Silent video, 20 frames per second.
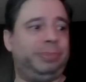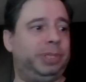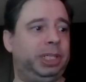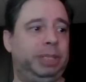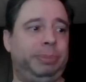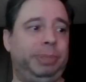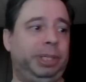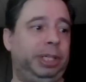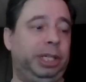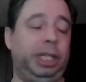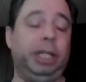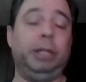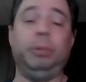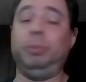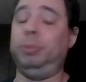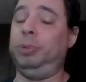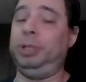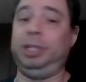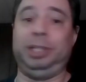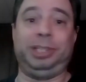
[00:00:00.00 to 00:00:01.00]
I mean,
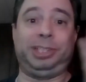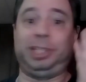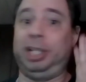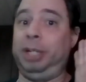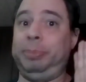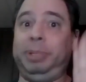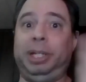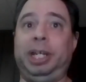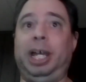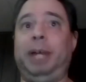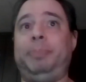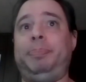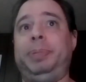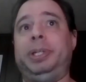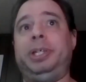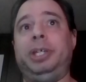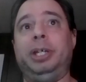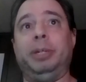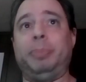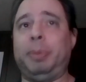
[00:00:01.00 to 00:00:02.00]
it it's going to be an
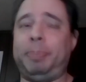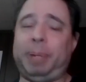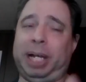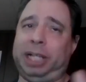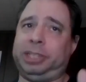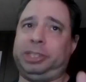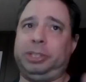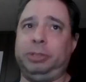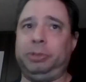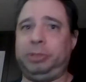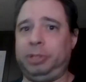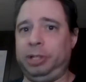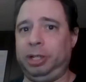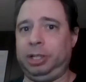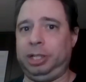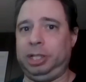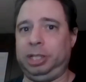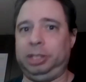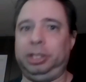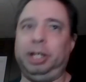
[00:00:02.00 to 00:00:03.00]
epic year. But back to uh,
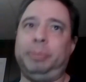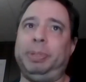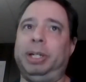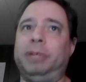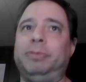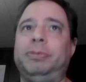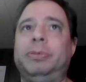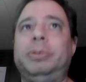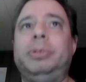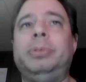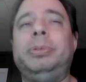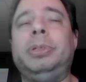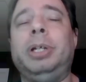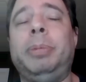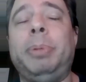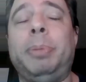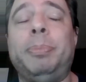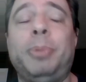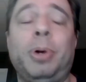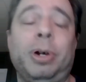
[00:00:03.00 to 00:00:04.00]
a little bit, a
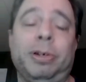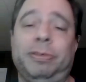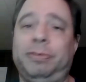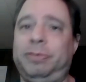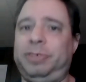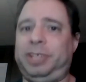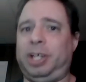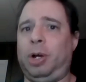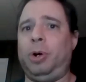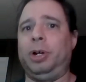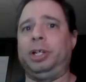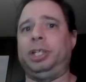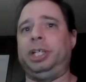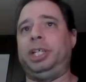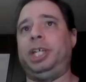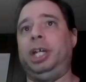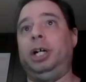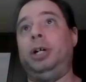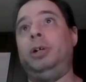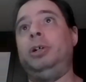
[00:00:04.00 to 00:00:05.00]
little bit more hard to
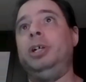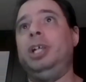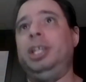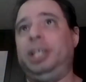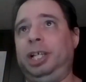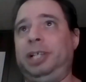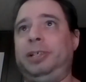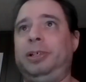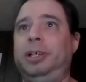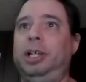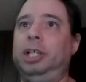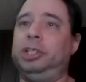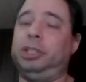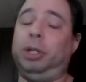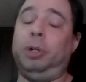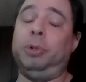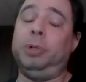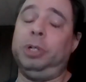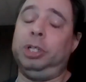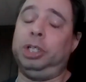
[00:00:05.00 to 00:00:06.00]
kill.
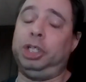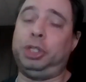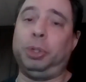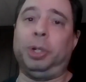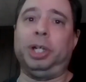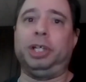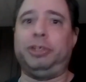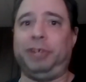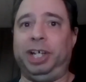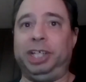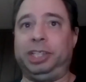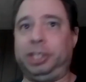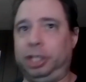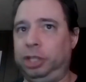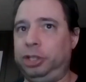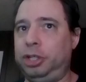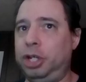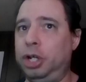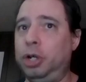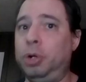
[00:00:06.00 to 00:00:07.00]
So Jordynne Grace,
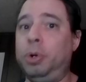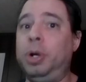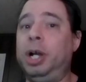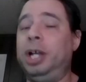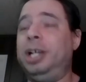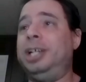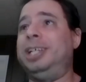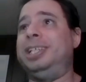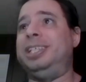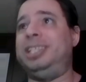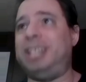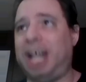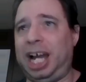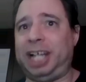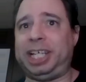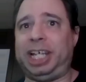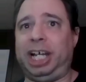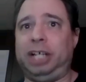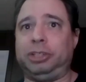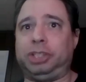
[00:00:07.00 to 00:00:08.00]
new
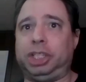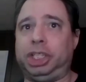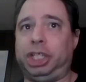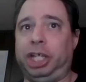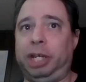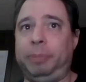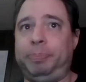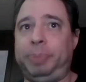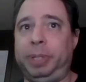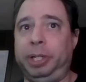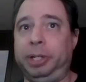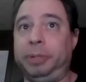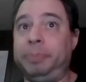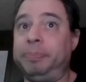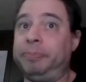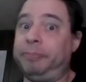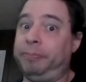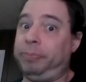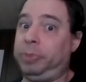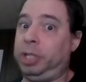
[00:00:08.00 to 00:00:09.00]
Knockouts champion.